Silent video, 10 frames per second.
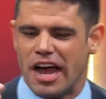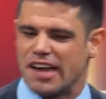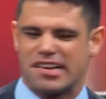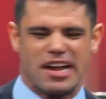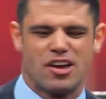
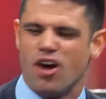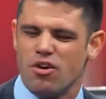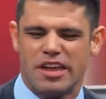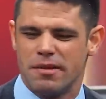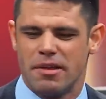I said,
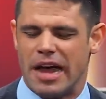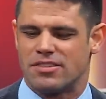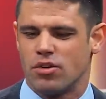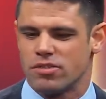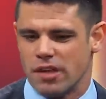Go get, I
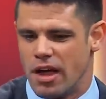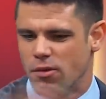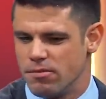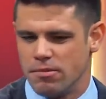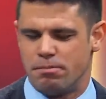told
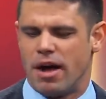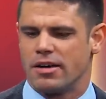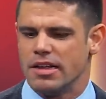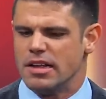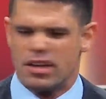uh,
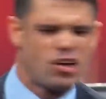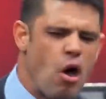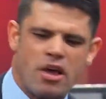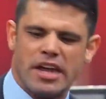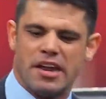Buck,
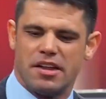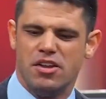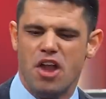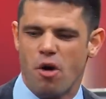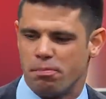go get a
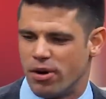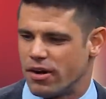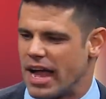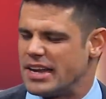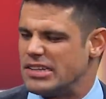
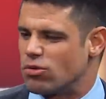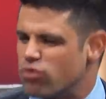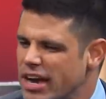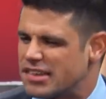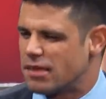notebook. I need to
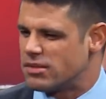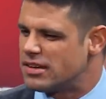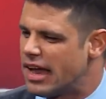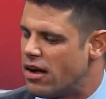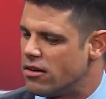write something
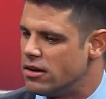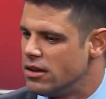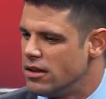down.